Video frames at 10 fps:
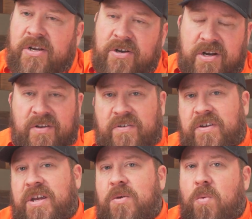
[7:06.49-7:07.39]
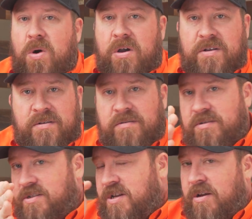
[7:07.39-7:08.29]
you're going to see
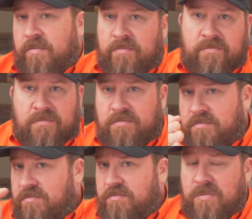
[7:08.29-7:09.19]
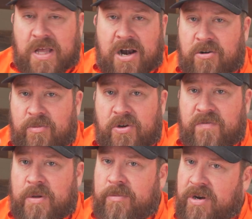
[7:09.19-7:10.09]
some lateral
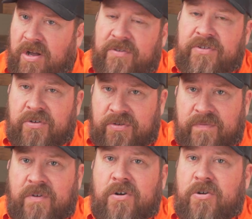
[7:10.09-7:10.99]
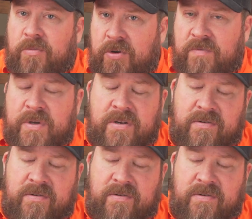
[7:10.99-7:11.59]
movement, but also some vertical movement.